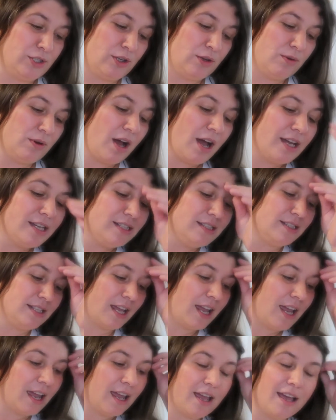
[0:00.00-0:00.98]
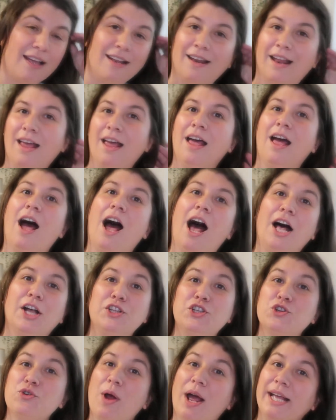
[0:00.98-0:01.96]
to you guys, and I'll
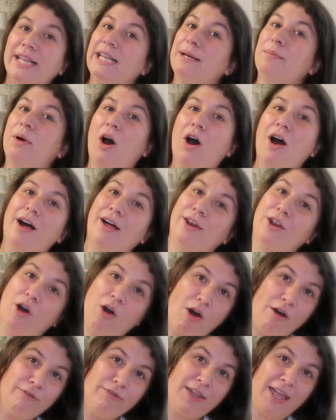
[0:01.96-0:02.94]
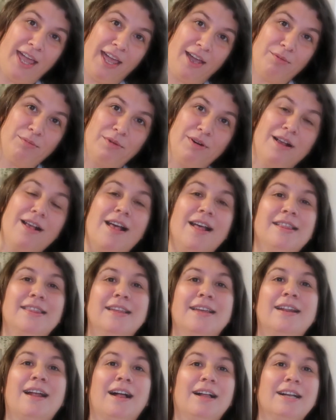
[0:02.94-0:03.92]
try them on off camera, and
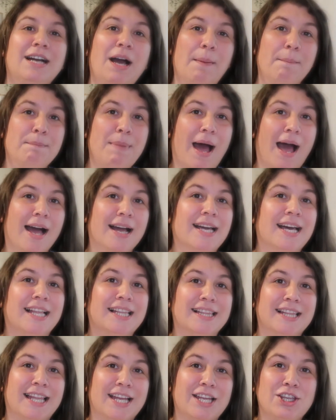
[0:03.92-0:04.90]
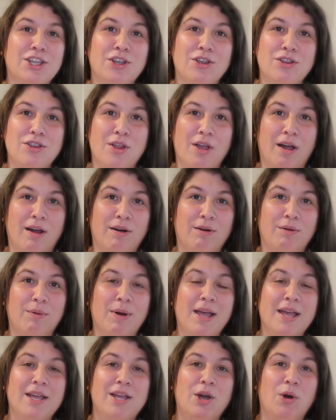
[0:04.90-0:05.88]
then I'll come back and let you know
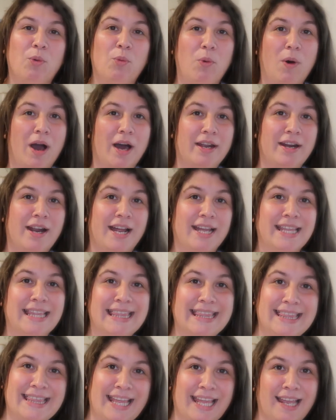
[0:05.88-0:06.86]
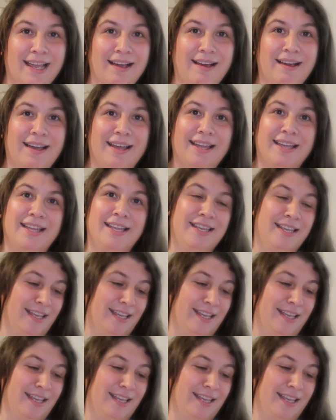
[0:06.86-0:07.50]
what I think